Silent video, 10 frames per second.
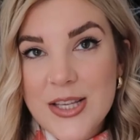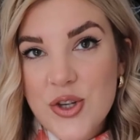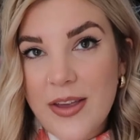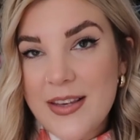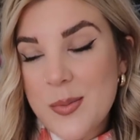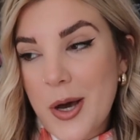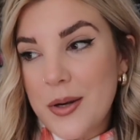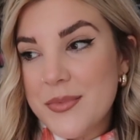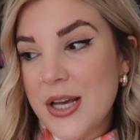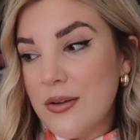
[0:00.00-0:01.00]
Let's try these
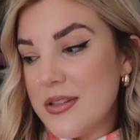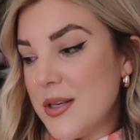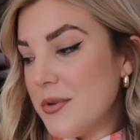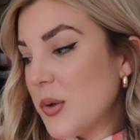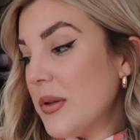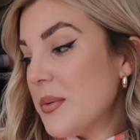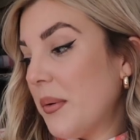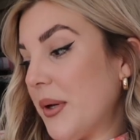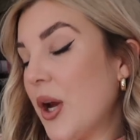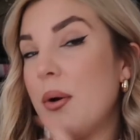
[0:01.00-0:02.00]
bottoms out and see which ones
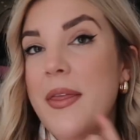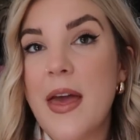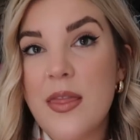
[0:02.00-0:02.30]
we want to go with,